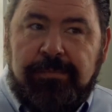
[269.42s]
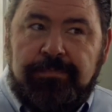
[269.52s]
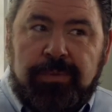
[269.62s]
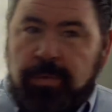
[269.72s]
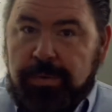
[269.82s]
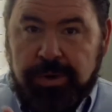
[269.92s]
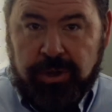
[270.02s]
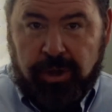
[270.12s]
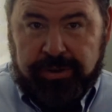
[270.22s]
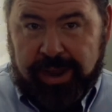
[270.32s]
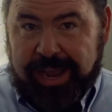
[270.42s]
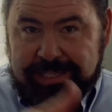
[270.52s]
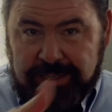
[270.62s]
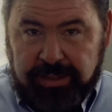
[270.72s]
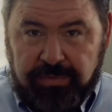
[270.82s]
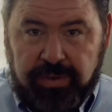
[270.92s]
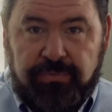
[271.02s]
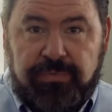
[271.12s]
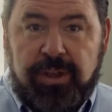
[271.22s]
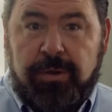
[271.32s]
We were called not to live in
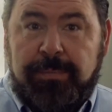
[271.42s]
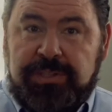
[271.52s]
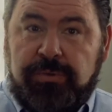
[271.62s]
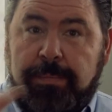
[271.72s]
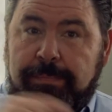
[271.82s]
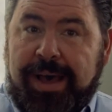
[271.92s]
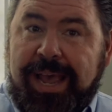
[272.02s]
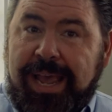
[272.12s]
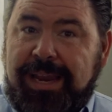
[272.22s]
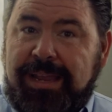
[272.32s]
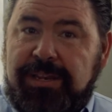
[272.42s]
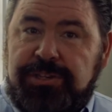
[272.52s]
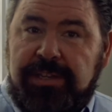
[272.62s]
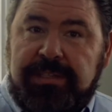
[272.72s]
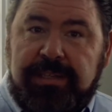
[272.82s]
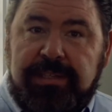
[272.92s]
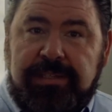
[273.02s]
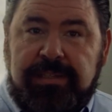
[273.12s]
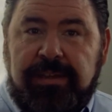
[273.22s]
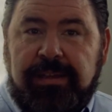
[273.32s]
fear, but to abide in
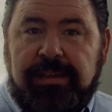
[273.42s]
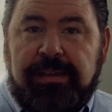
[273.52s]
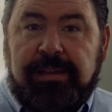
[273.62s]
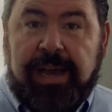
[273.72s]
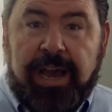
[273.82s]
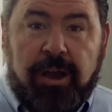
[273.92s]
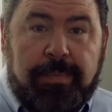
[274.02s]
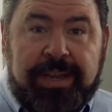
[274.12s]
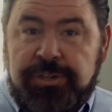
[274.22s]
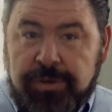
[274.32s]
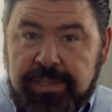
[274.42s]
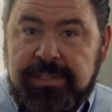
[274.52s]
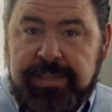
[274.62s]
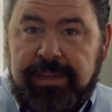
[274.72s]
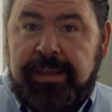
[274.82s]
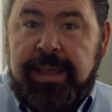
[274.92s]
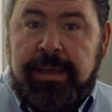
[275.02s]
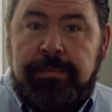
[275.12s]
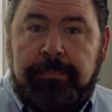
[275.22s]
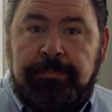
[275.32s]
Jesus. How? By trusting
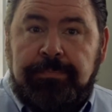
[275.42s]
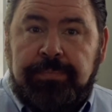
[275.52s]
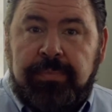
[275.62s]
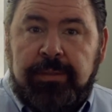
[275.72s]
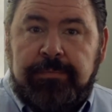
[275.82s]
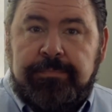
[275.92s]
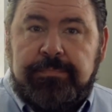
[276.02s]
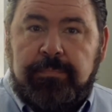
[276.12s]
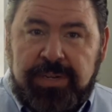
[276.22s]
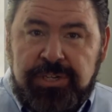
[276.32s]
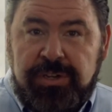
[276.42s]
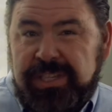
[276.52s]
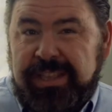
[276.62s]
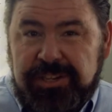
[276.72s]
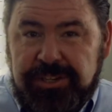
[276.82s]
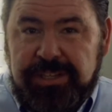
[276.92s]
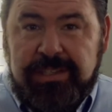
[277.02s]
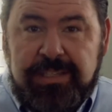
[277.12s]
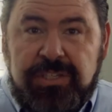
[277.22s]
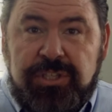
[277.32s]
him. By trusting that
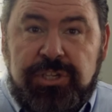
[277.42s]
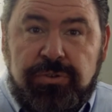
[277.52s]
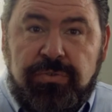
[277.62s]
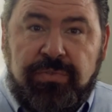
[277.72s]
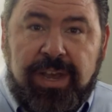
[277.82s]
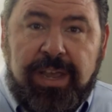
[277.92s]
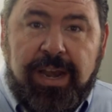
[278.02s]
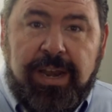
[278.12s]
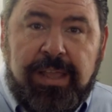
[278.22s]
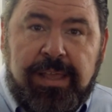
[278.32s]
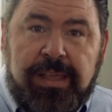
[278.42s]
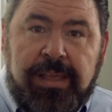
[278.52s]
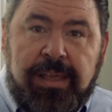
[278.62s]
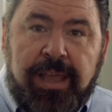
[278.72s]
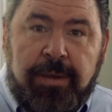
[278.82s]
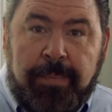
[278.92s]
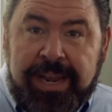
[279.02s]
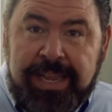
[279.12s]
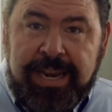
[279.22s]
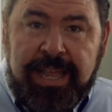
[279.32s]
Jesus is the true vine, and
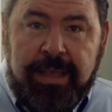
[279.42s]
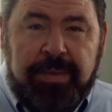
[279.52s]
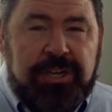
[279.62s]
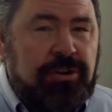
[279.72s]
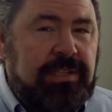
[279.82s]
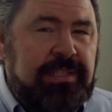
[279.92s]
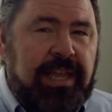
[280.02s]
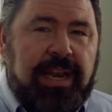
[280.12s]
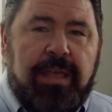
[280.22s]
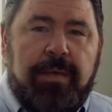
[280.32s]
abiding in him and trusting